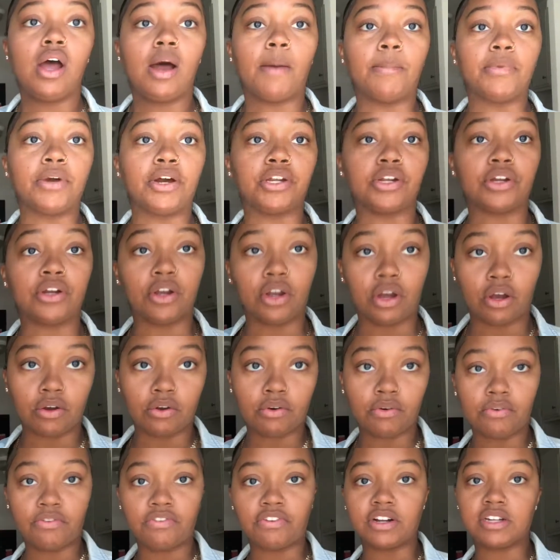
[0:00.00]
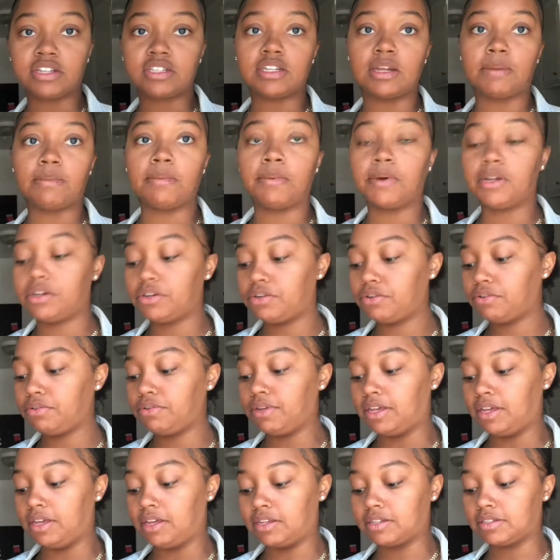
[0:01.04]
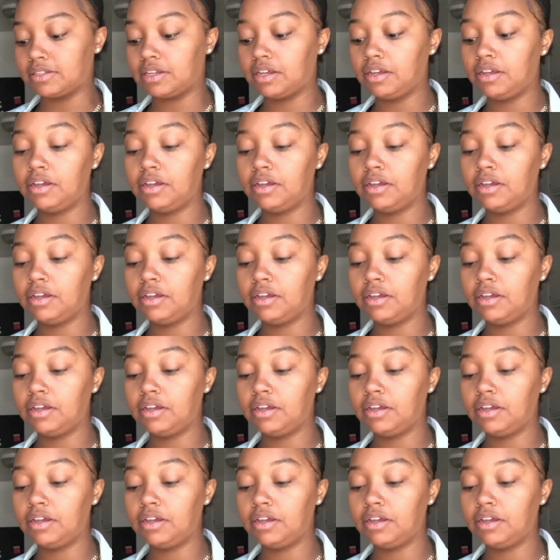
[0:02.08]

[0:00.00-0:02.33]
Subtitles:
I'm gonna go, first step I'm gonna do is